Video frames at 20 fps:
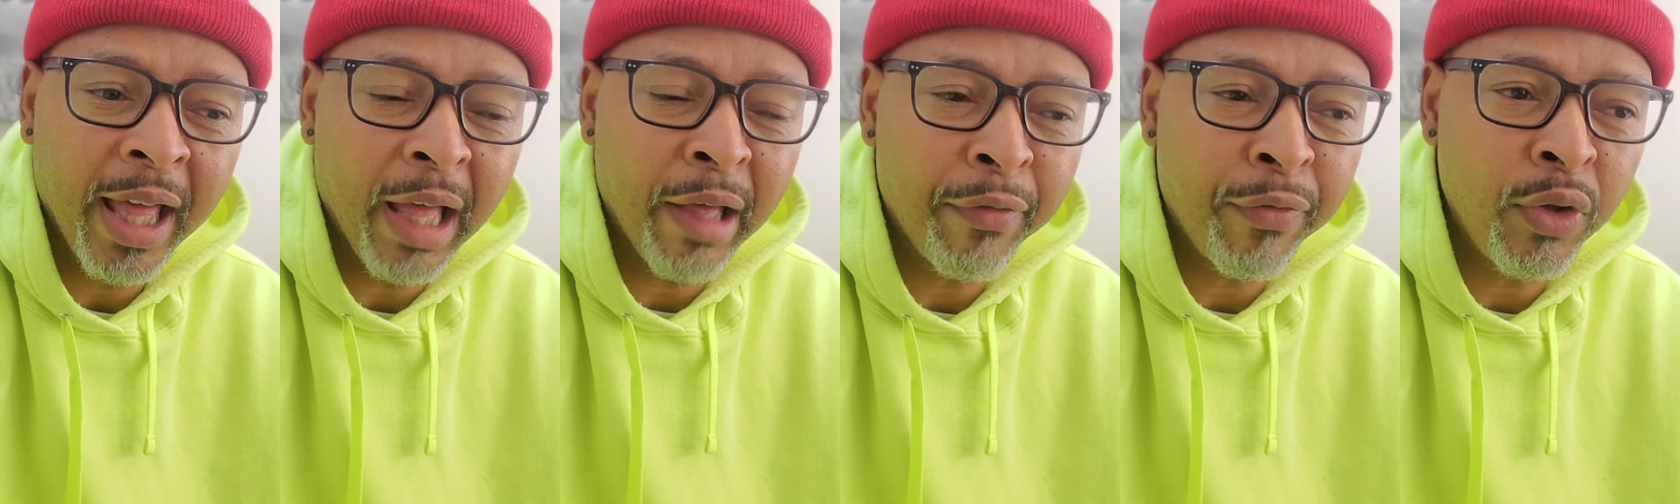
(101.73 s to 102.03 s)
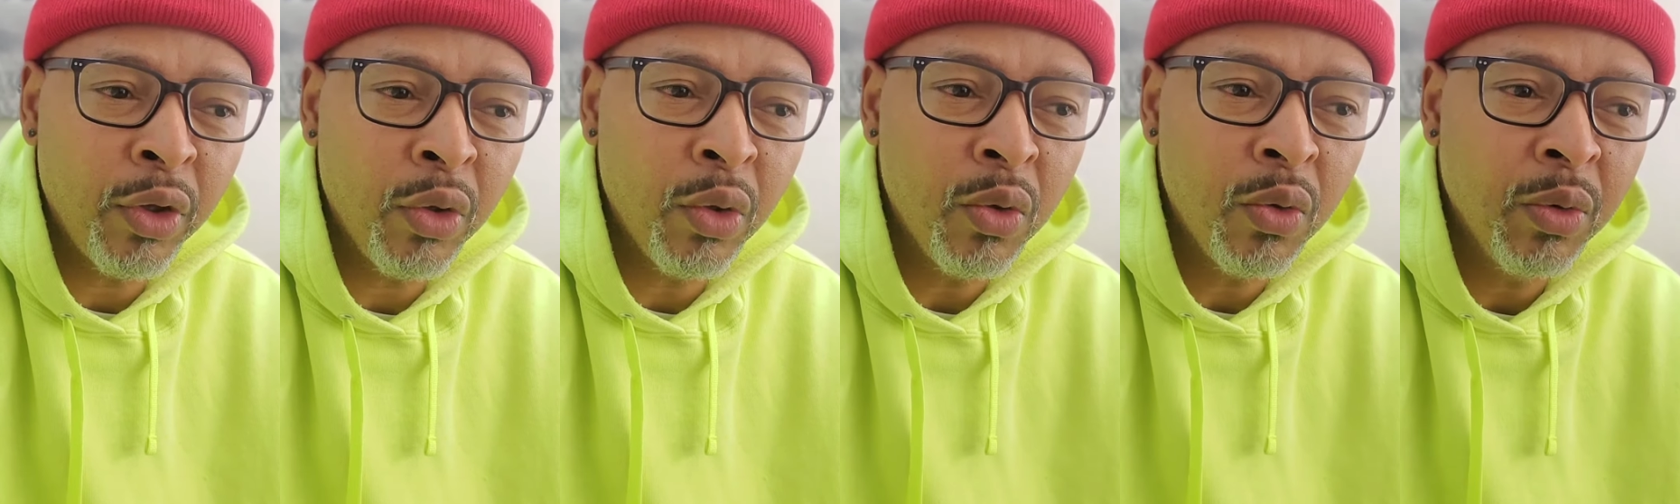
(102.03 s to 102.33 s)

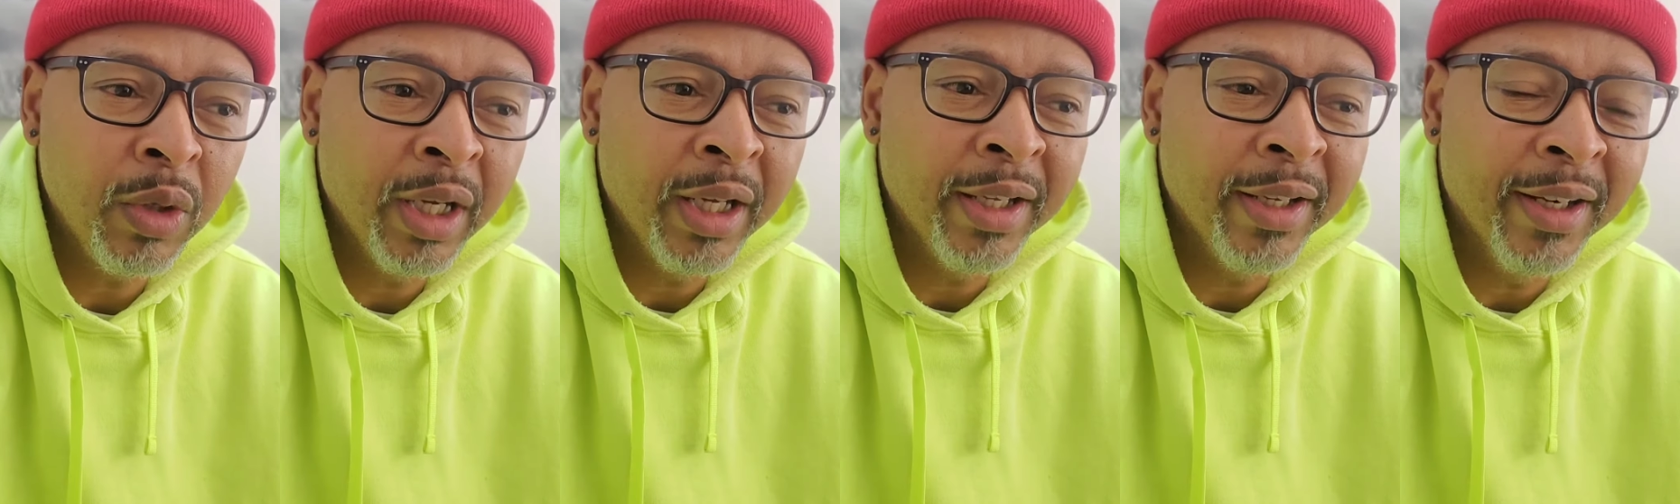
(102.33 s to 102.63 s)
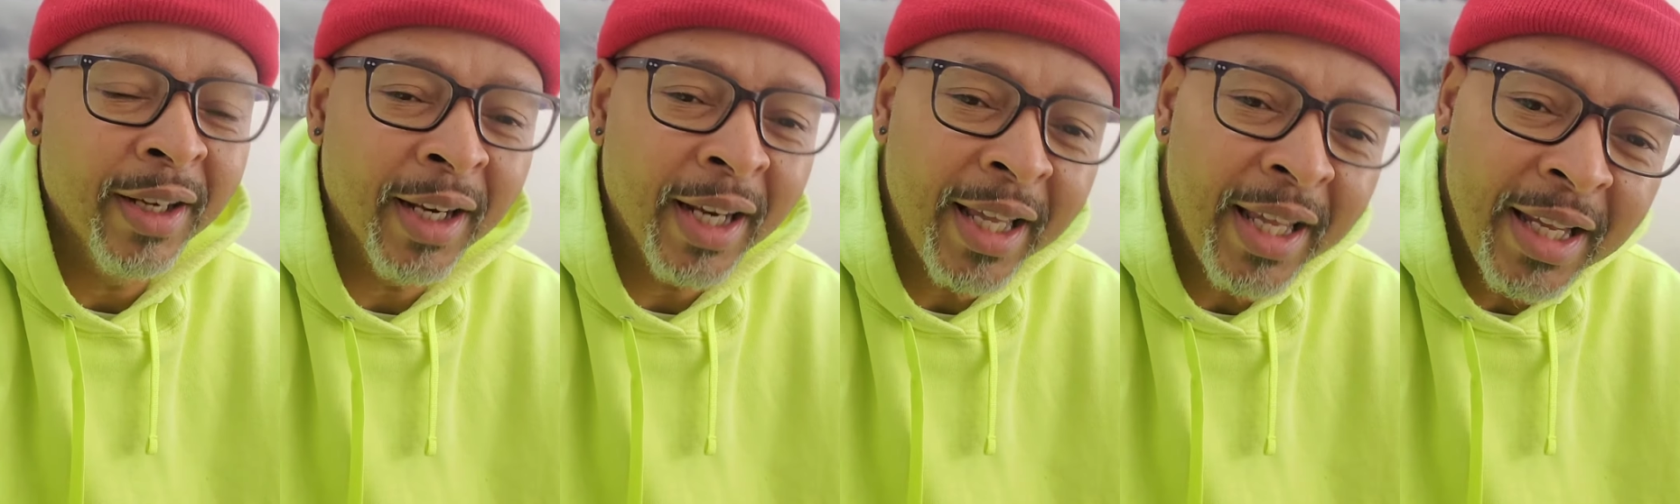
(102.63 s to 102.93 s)
if you
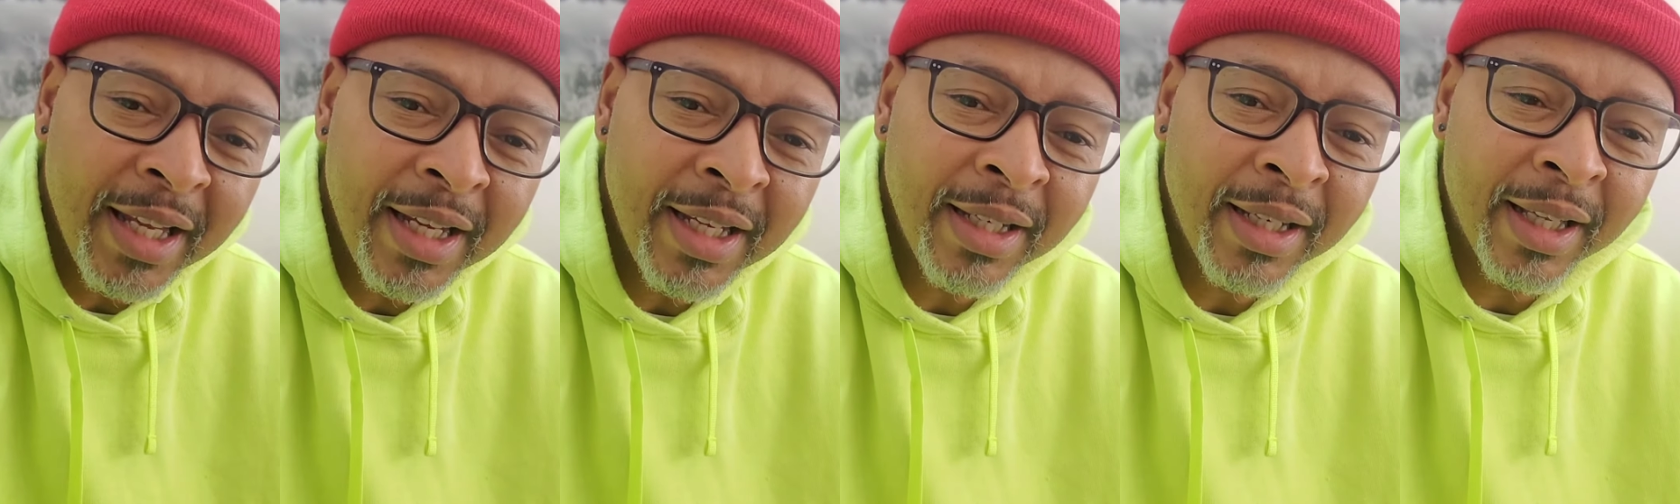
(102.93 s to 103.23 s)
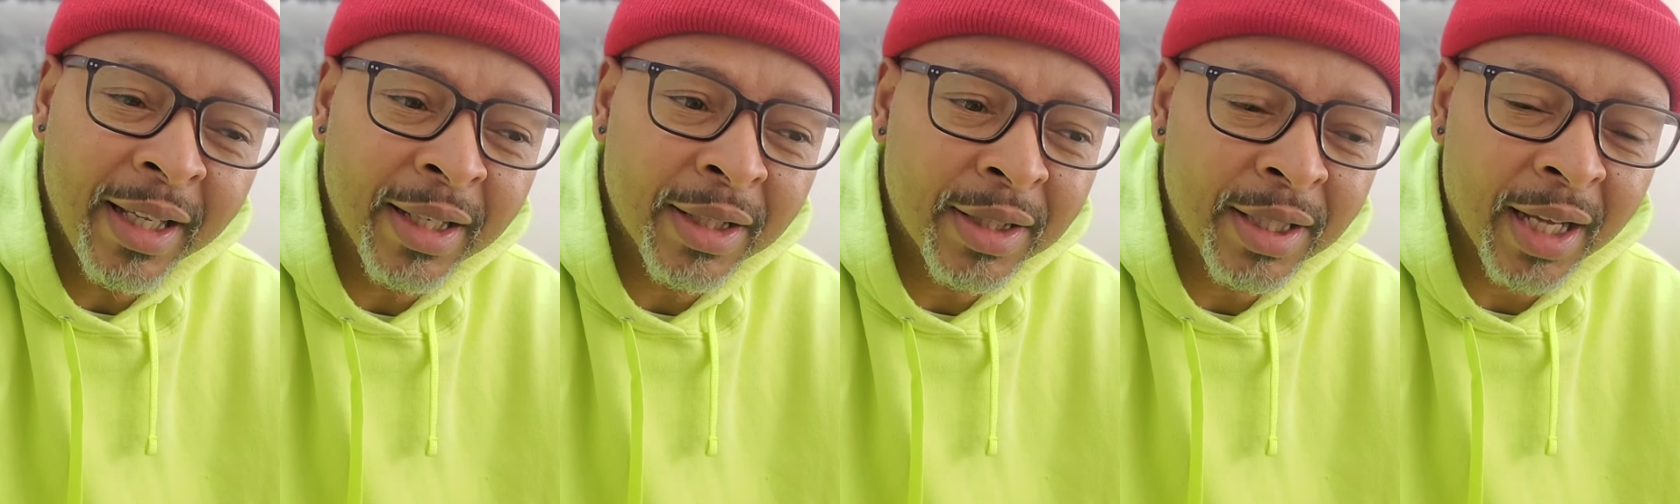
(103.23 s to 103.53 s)
lean
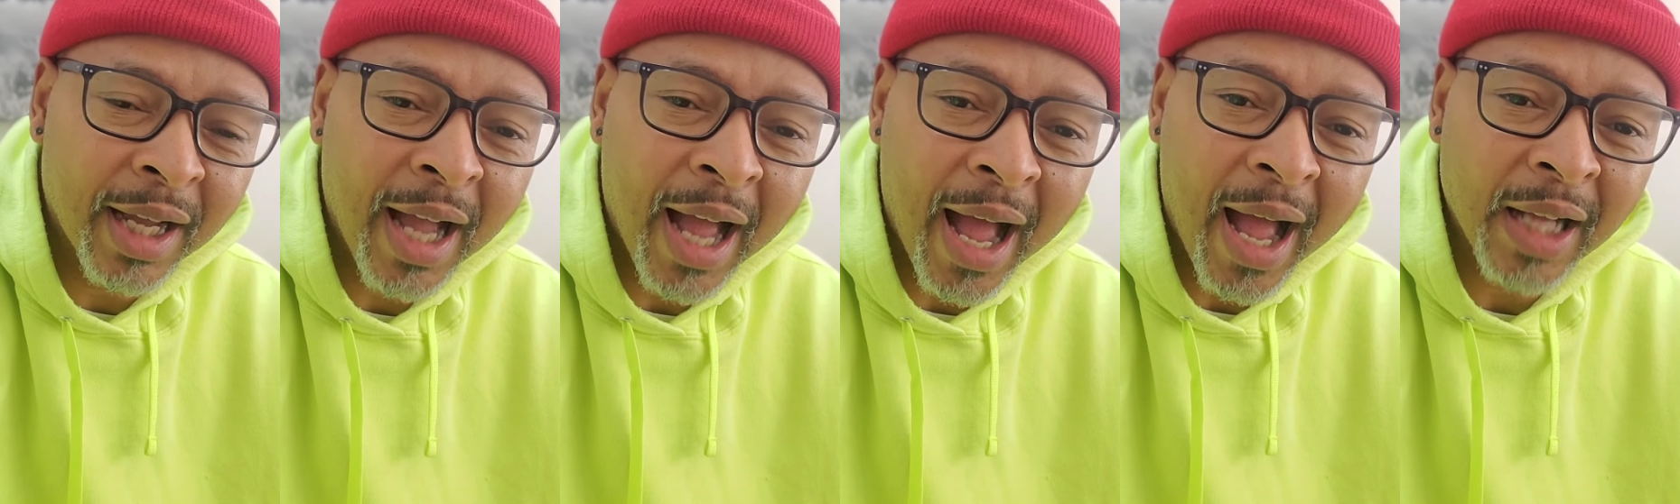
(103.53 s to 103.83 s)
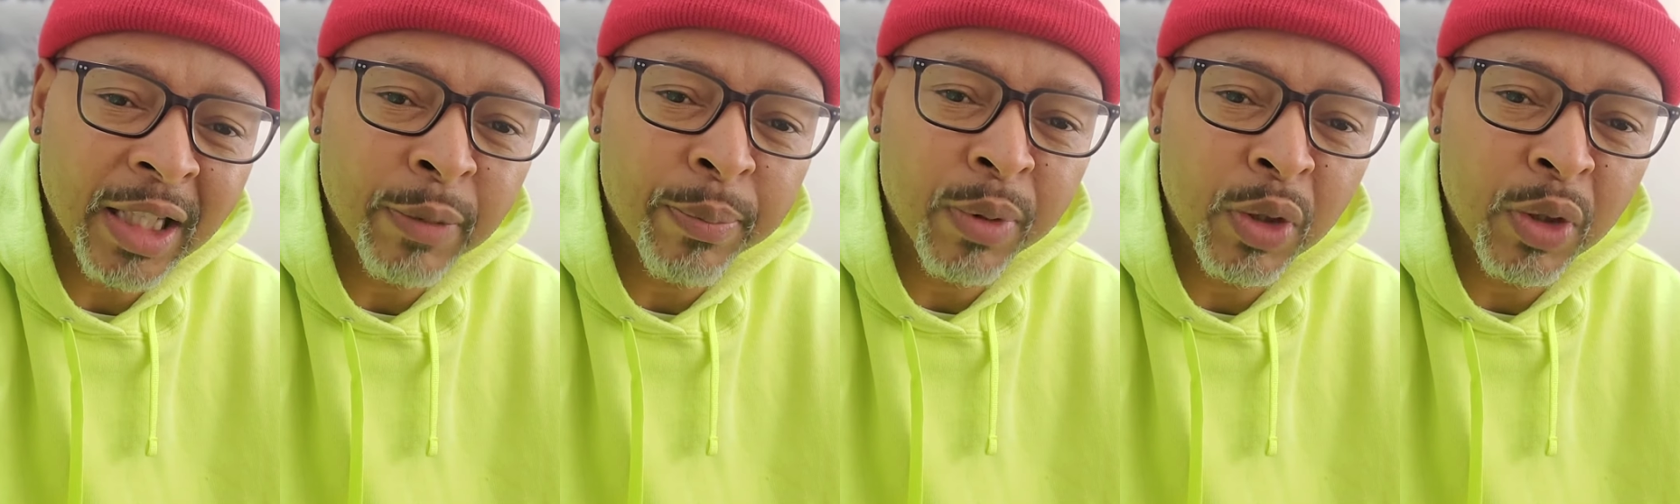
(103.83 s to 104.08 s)
into God's